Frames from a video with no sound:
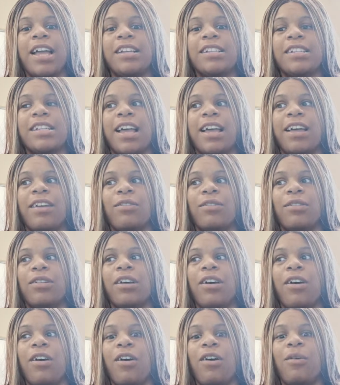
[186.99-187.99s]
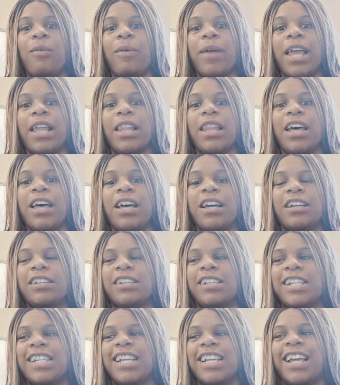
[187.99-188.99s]
how the hallway
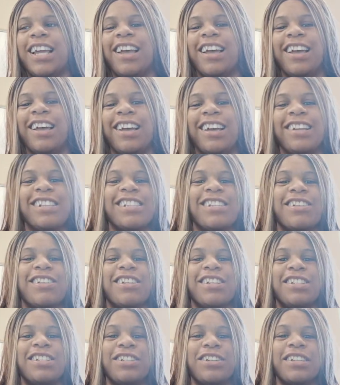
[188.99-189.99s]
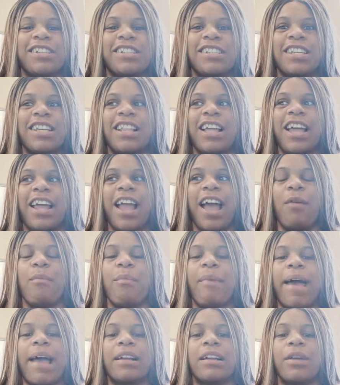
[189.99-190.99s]
looks so that you can see like how
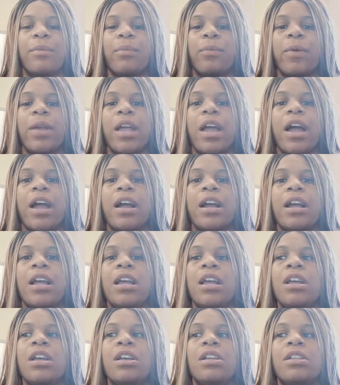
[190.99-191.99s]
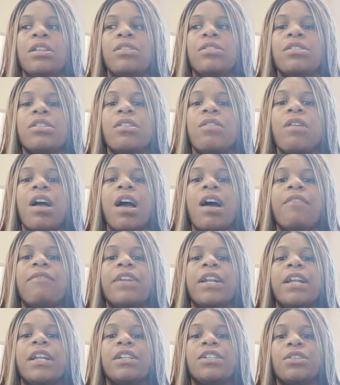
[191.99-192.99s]
backed up we are. There's no
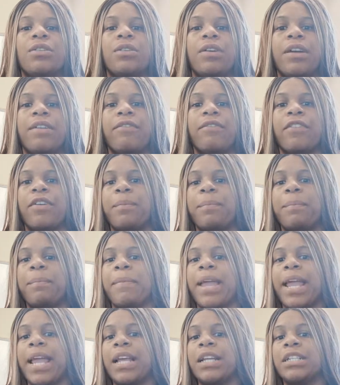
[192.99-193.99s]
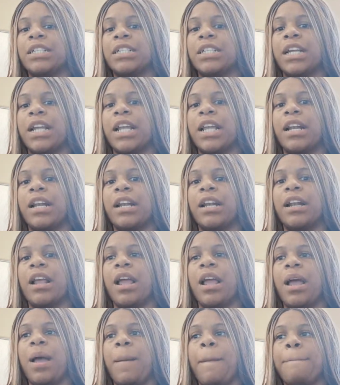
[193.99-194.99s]
confidential information,
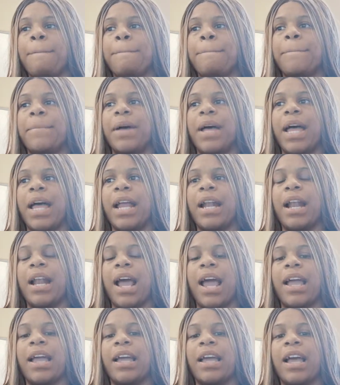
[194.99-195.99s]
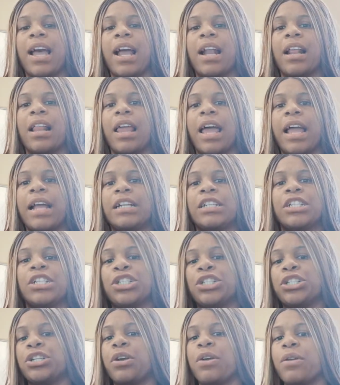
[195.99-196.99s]
but I could kind of like
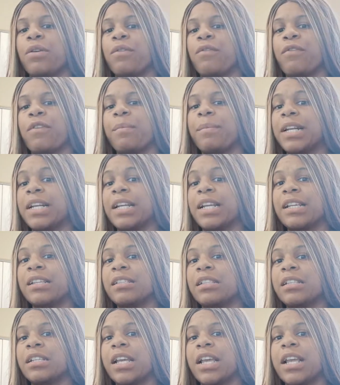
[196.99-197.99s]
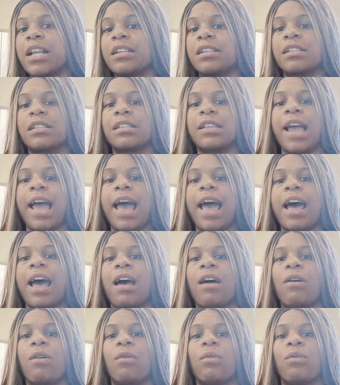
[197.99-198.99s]
just show you from a distance how